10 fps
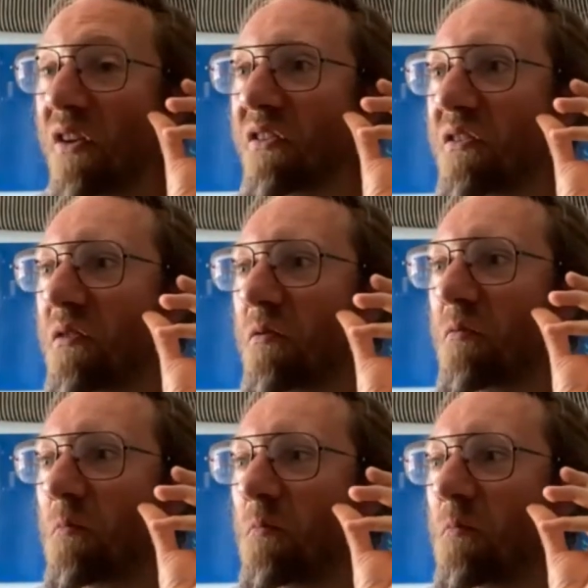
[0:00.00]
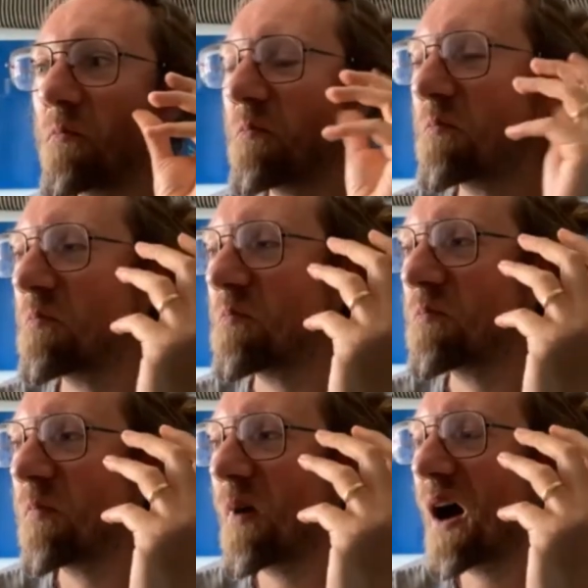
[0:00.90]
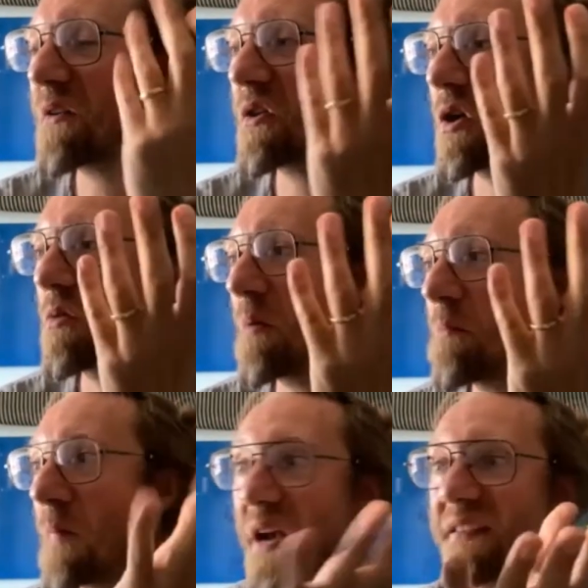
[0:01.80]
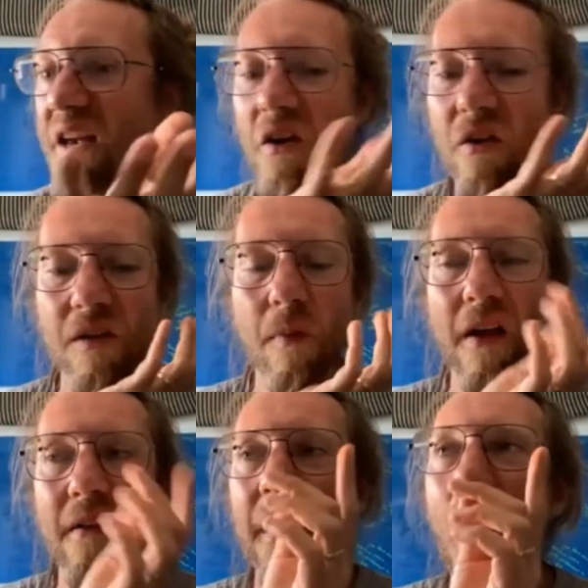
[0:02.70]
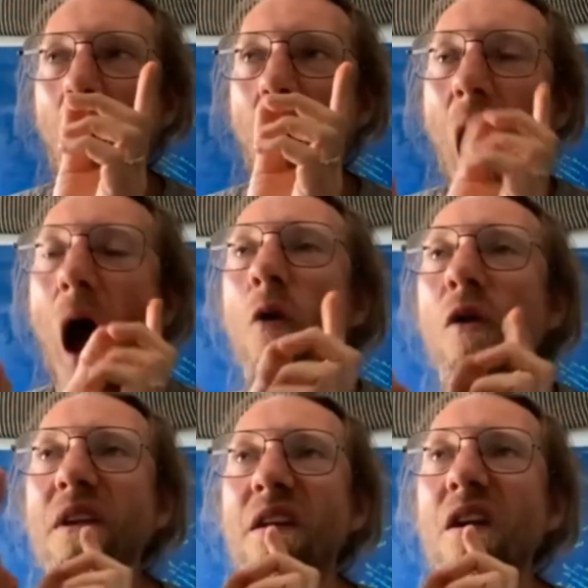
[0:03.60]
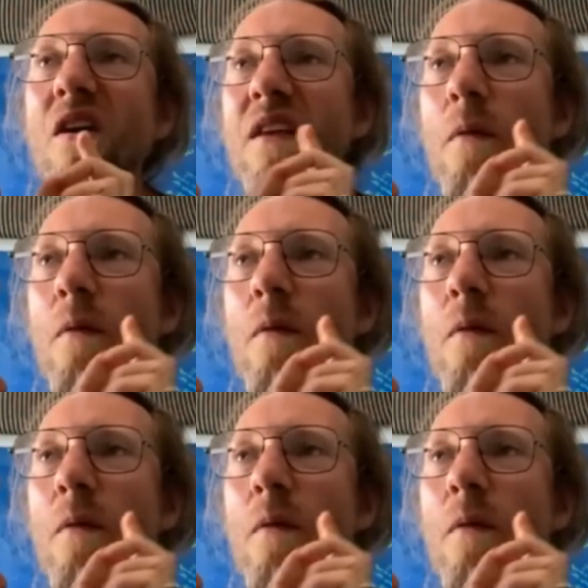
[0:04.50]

just, I don't know, my take on it, but like, how could it not?